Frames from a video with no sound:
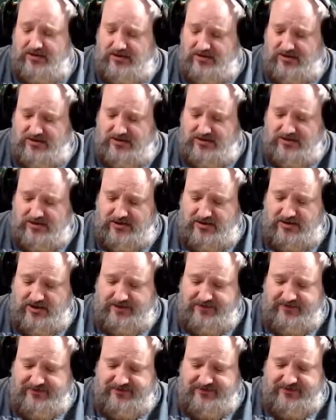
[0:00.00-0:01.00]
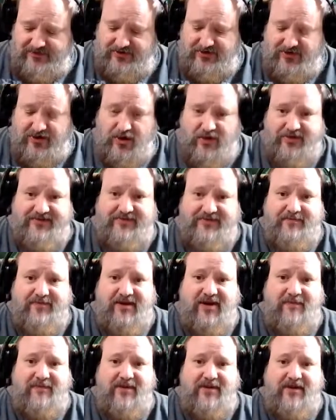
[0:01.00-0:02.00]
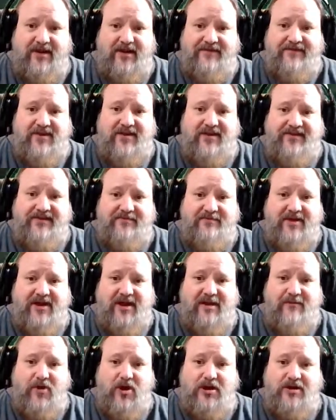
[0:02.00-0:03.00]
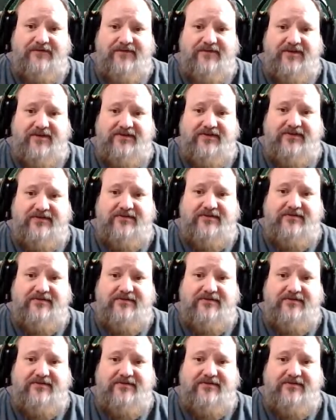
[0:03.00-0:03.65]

I'm just going to go and spam, F-key spam all of this.